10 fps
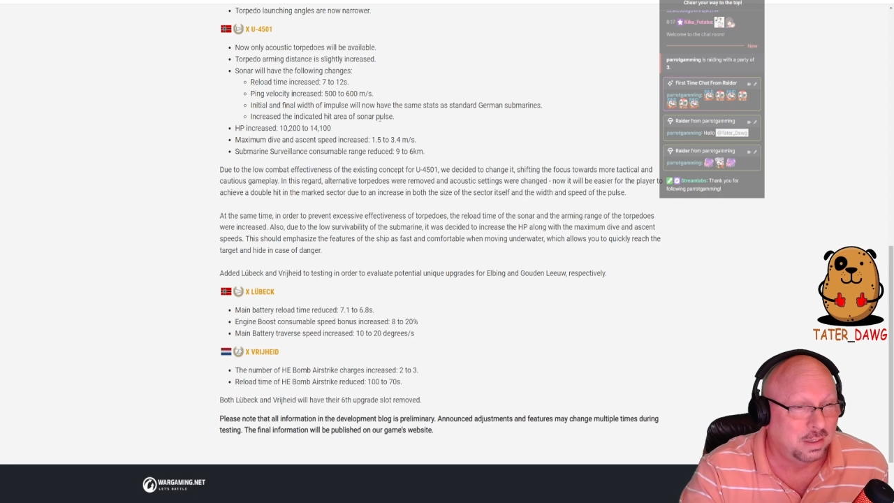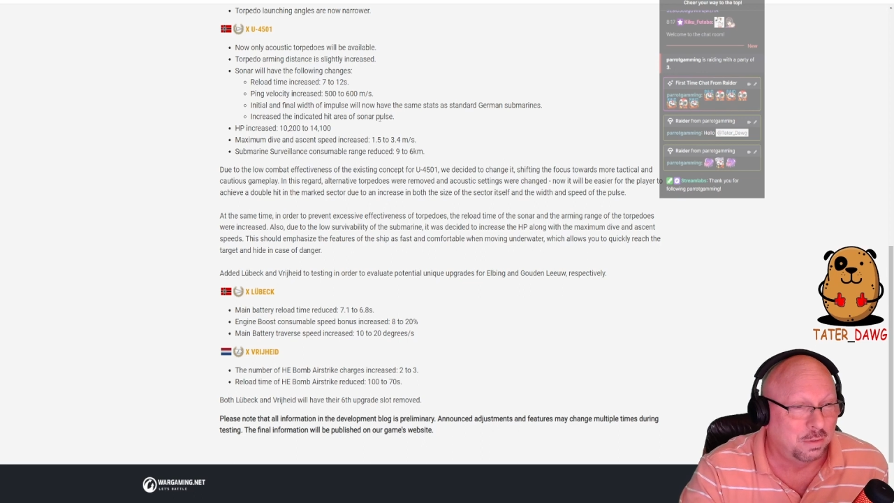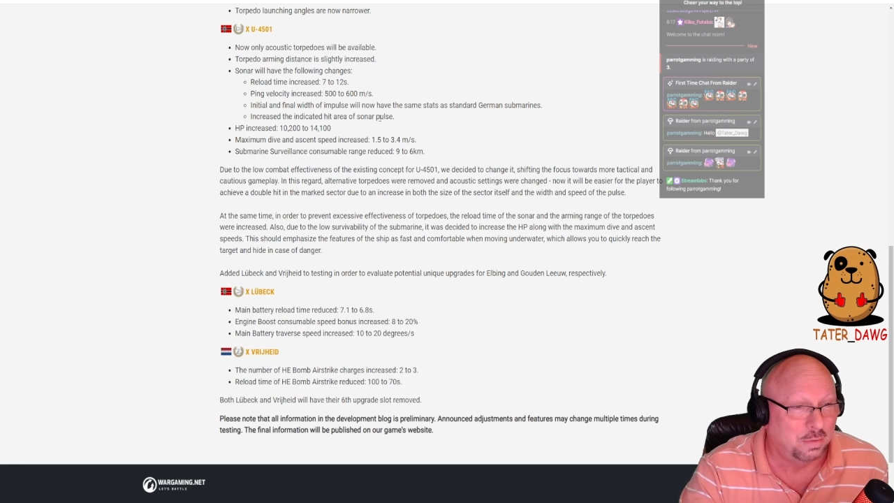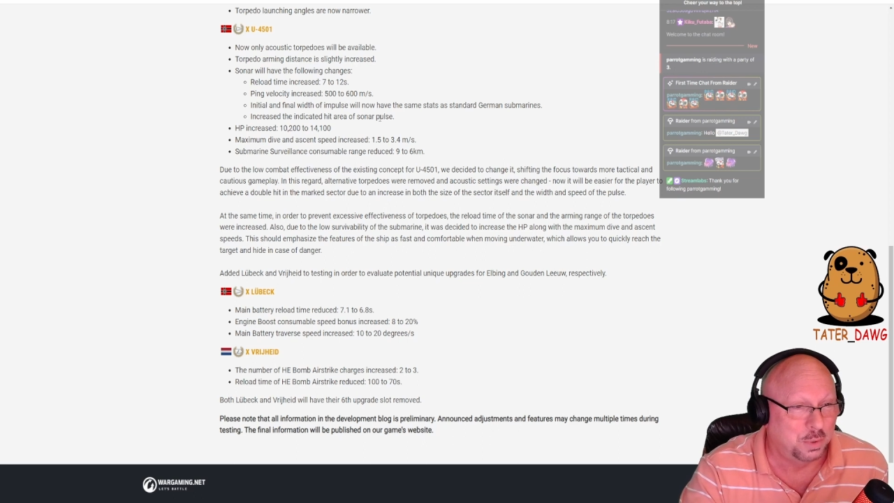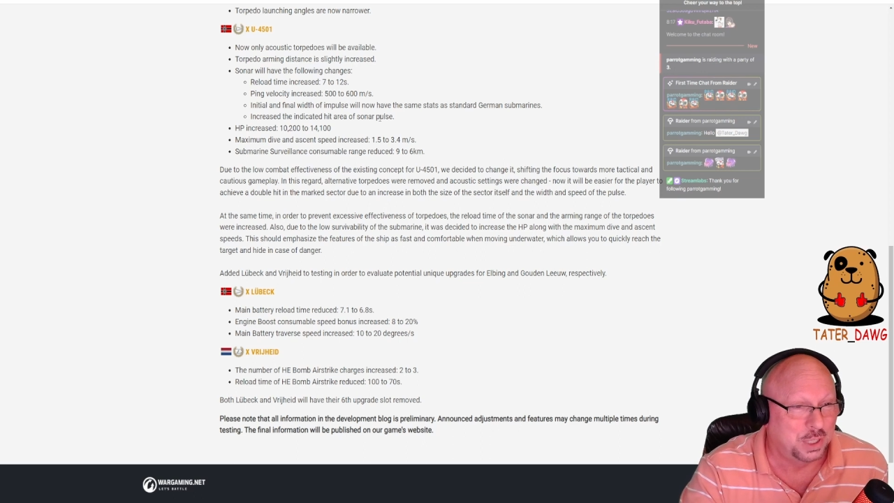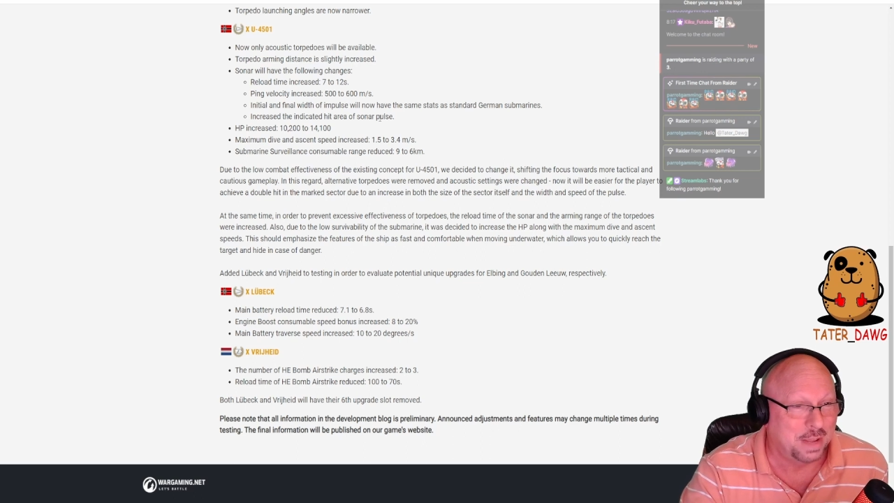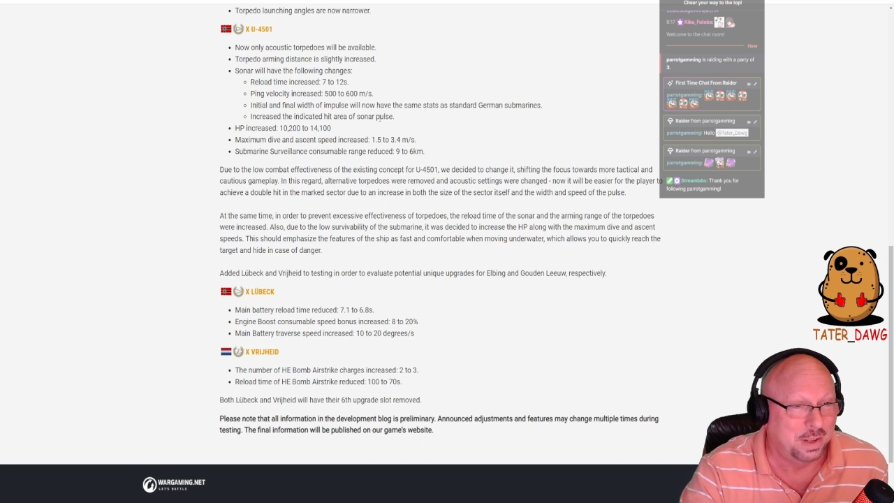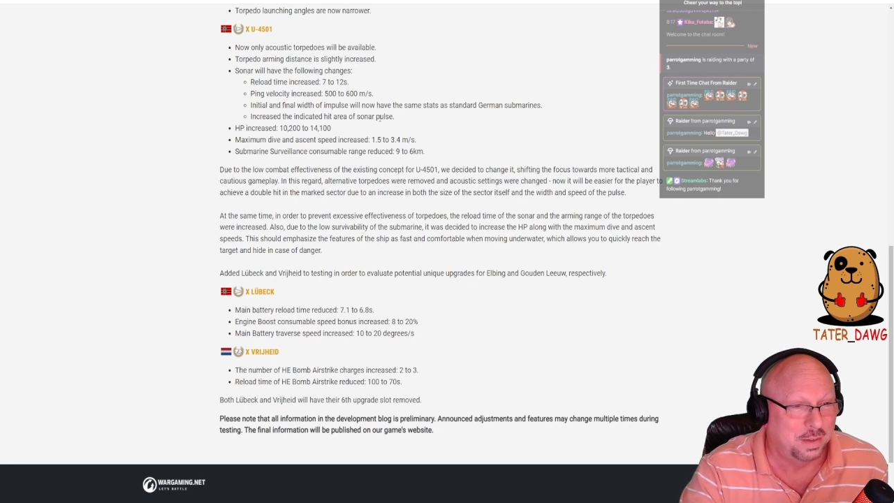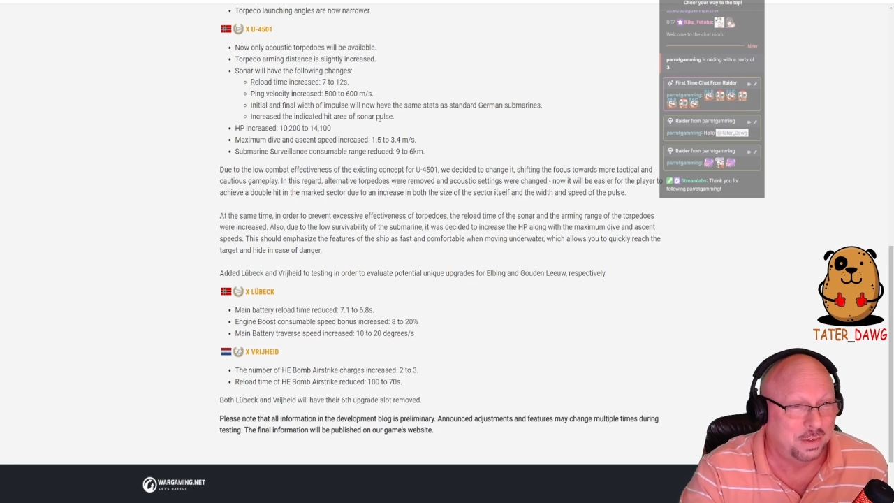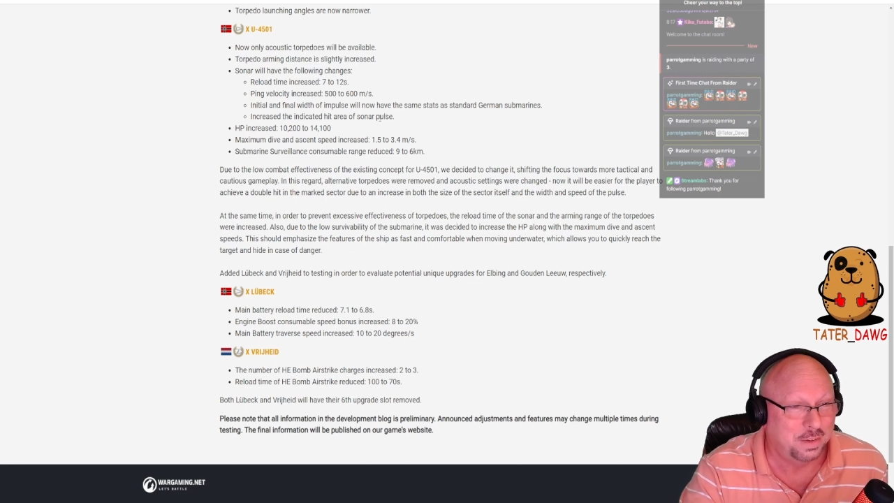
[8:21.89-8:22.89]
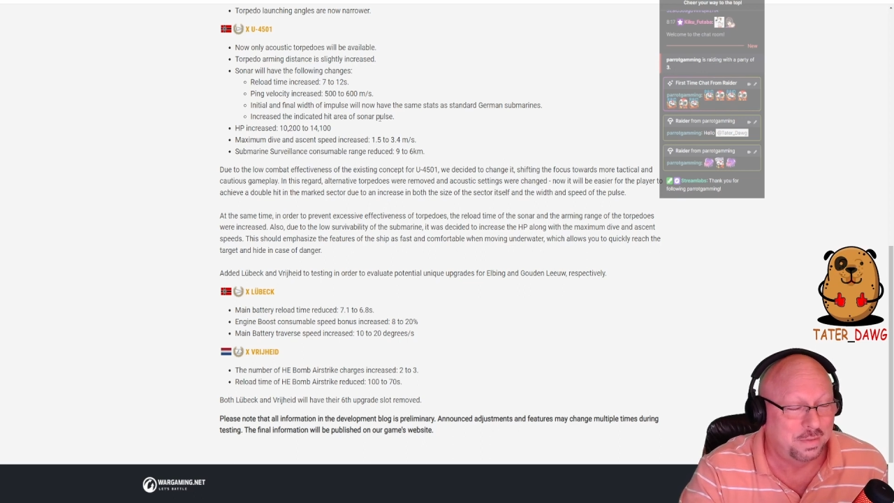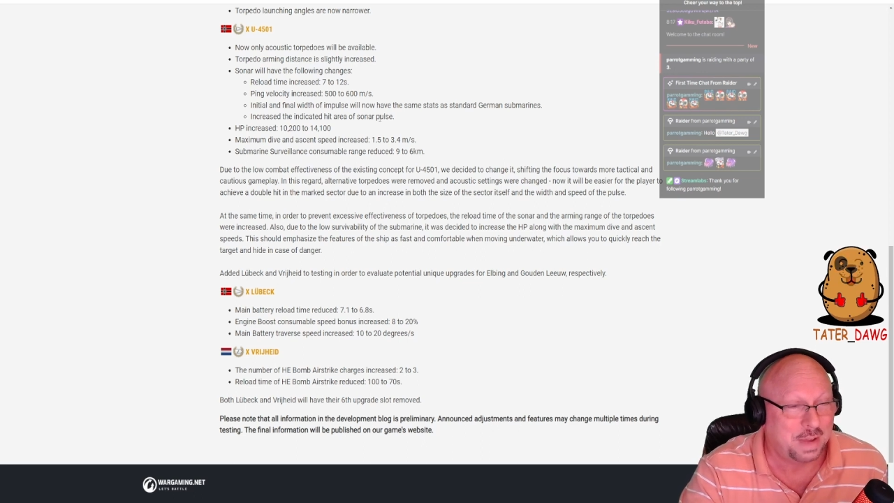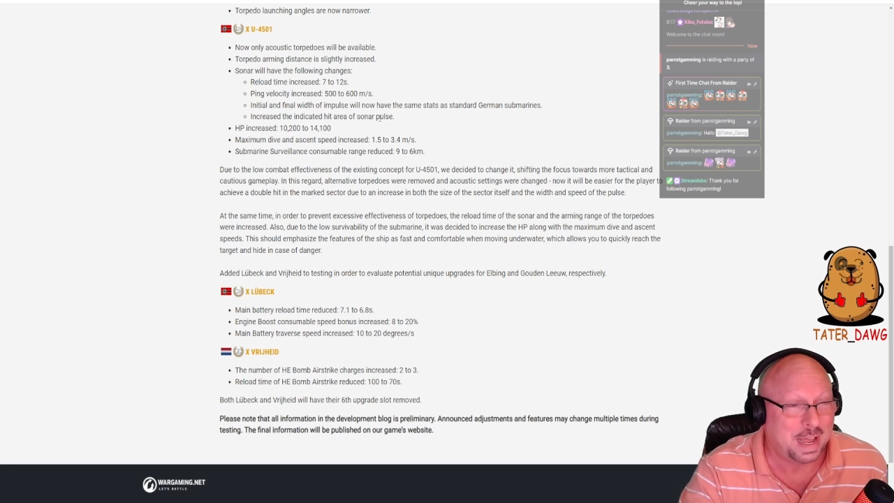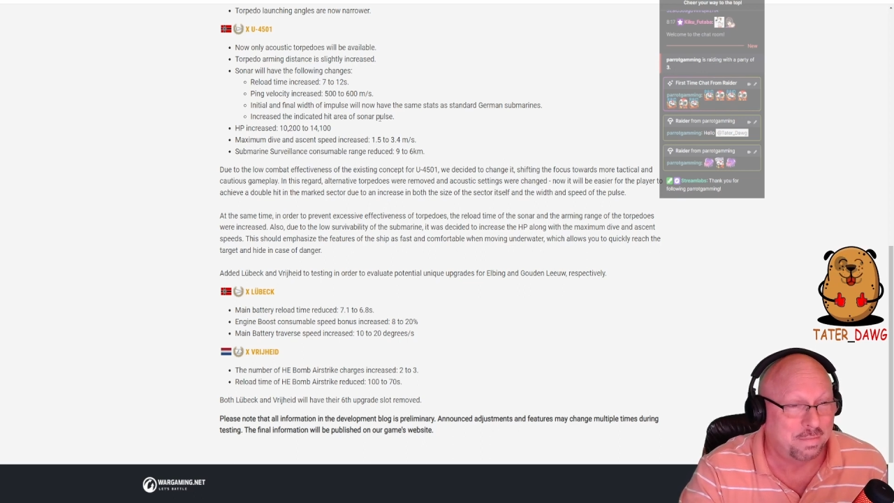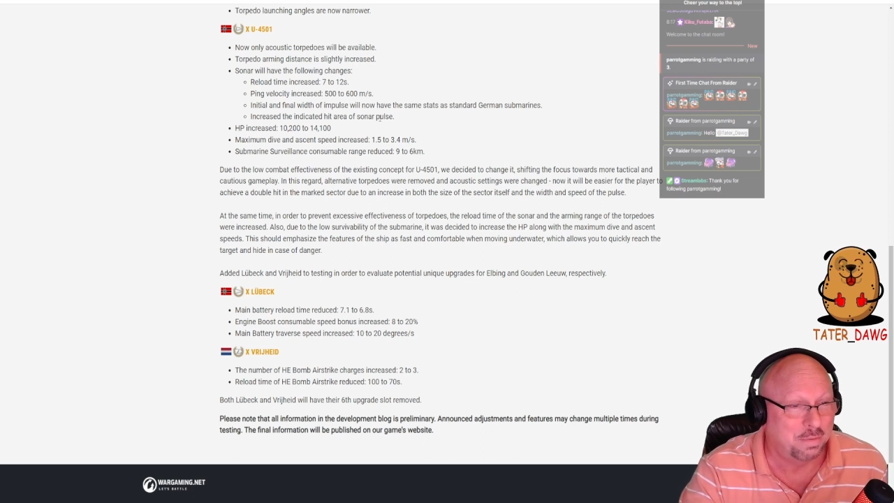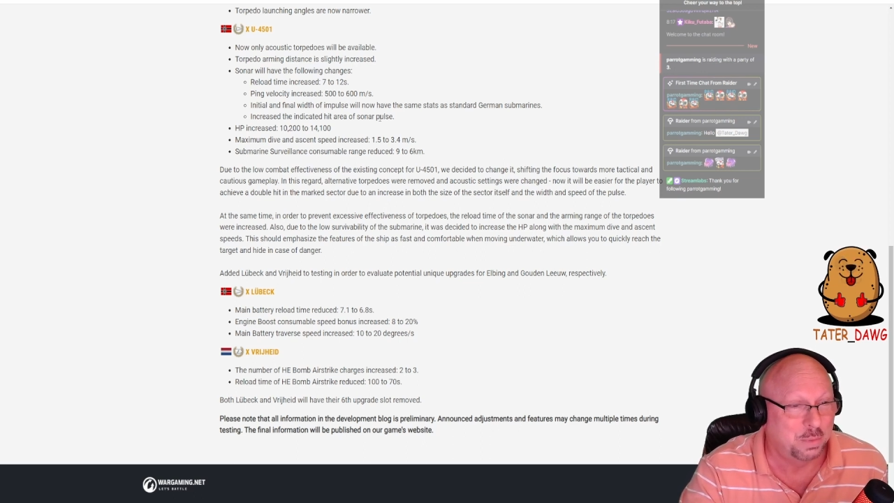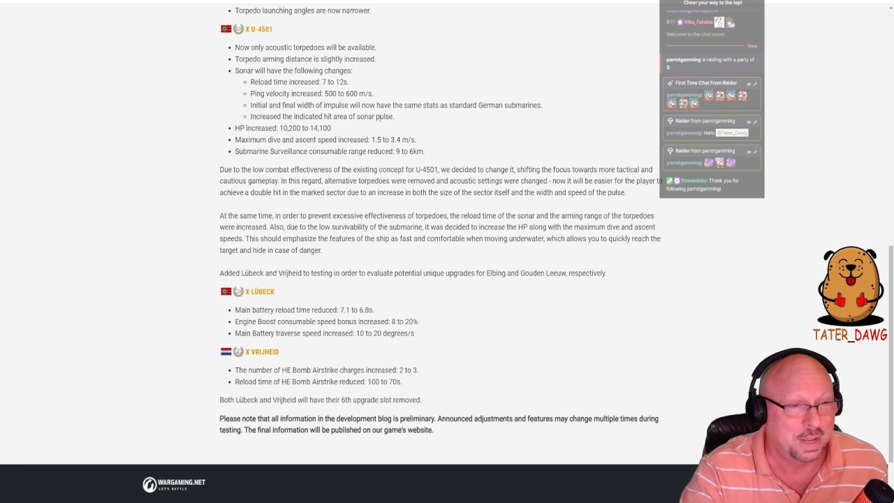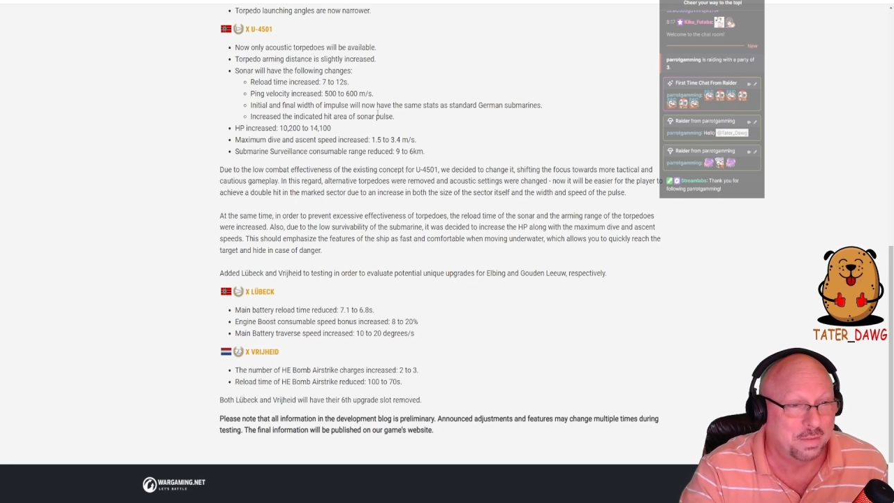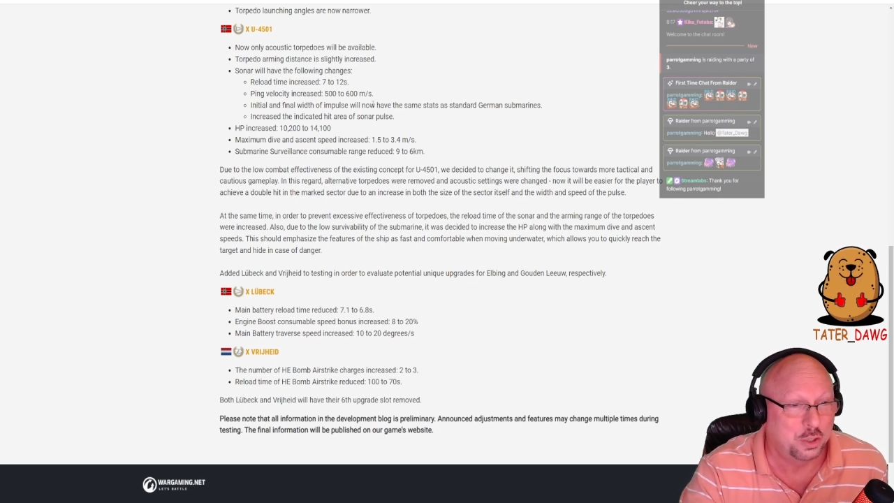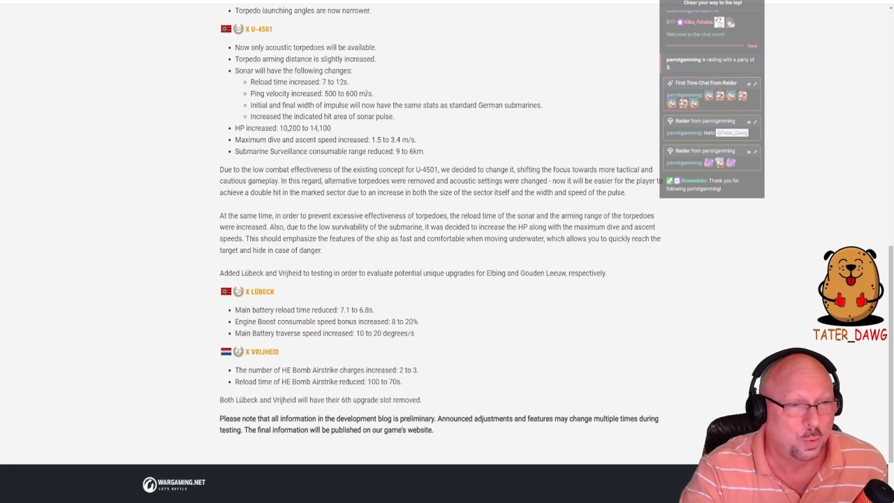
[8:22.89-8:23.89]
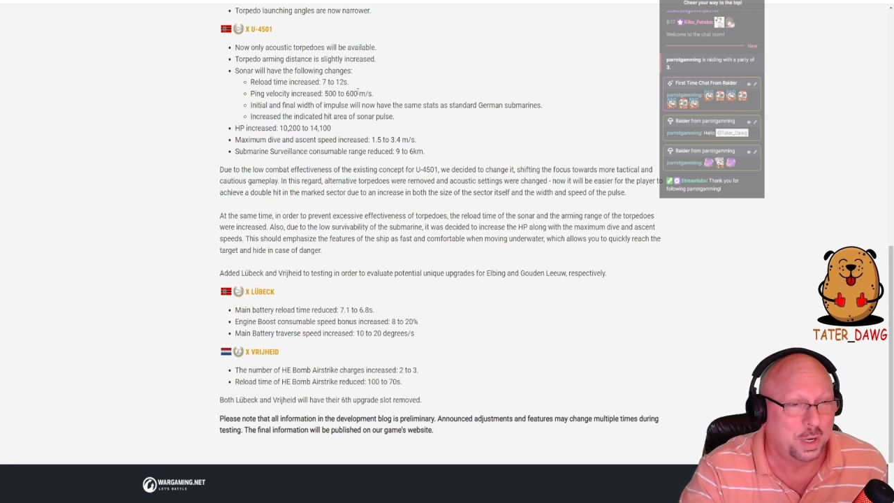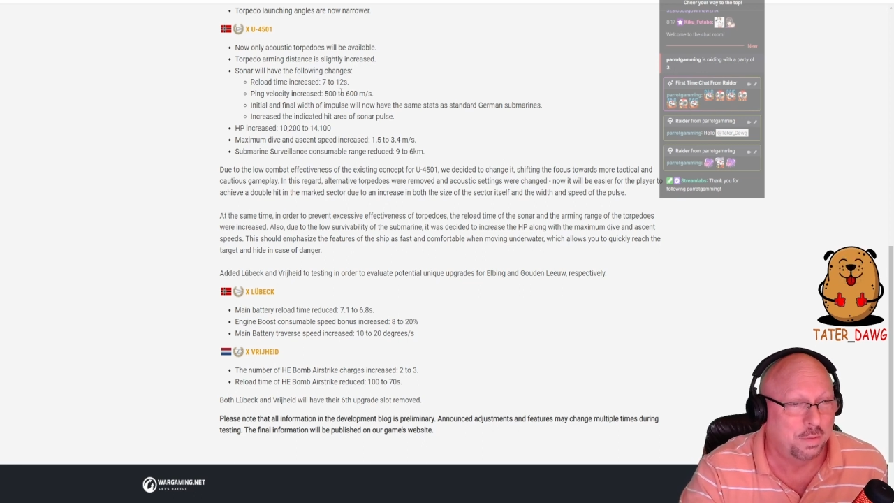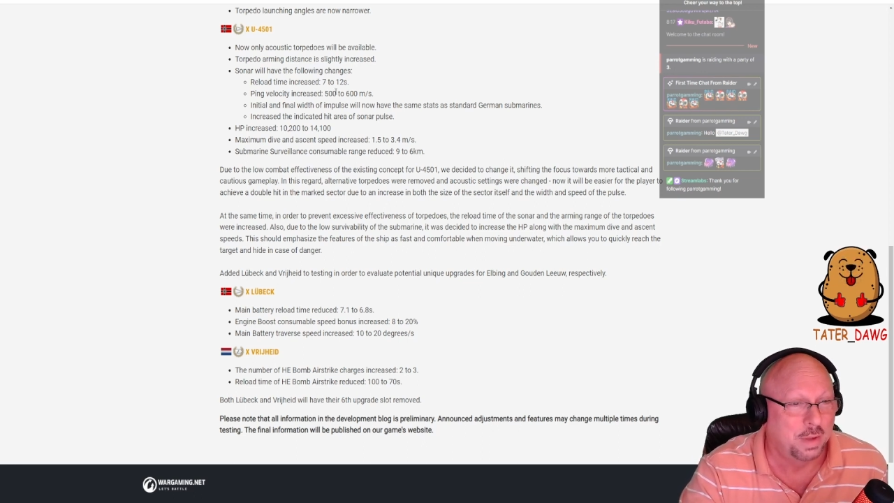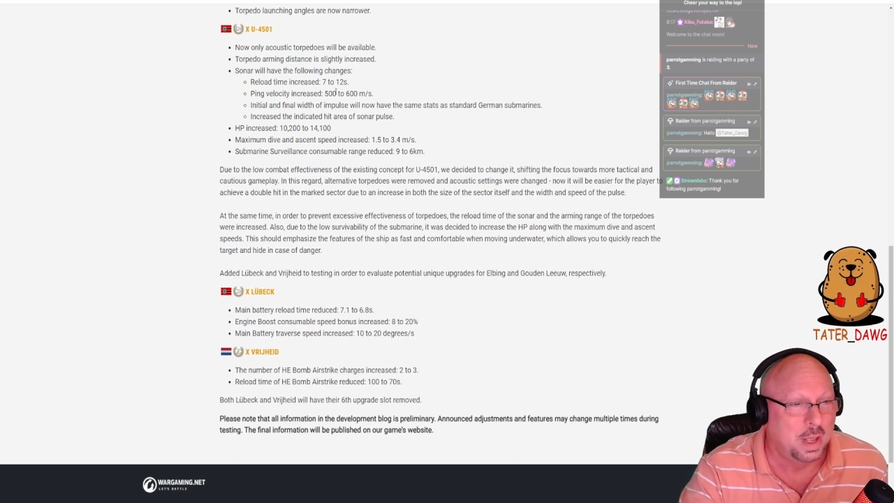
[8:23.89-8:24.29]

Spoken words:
from 7 to 12.